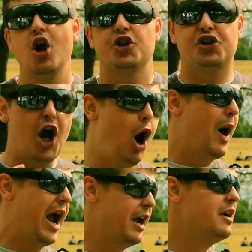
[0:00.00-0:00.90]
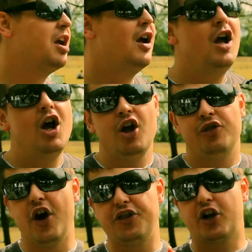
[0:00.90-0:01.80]
showing
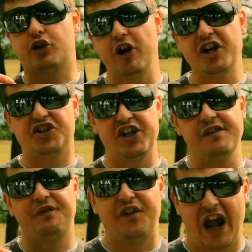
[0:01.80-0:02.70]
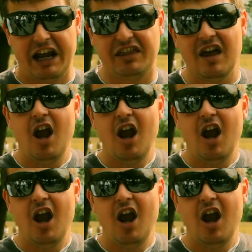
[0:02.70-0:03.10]
that the Christian faith